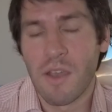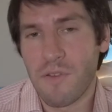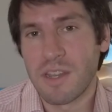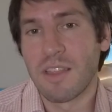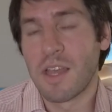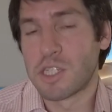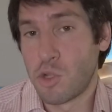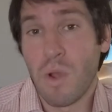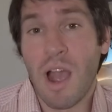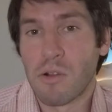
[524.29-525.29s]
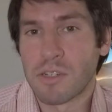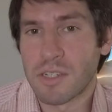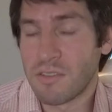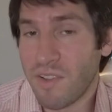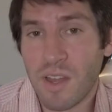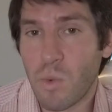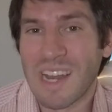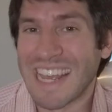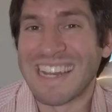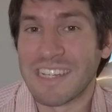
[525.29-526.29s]
If your deadline's two hours, you'll find a
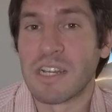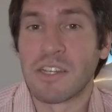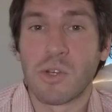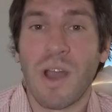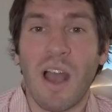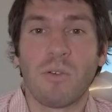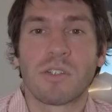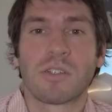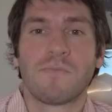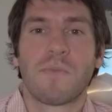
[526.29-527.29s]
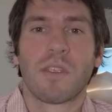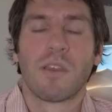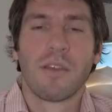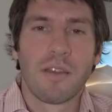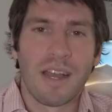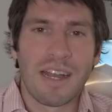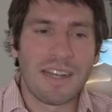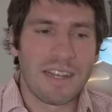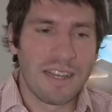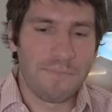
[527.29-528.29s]
way to get it done in two hours.
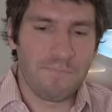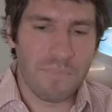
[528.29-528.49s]
Uh,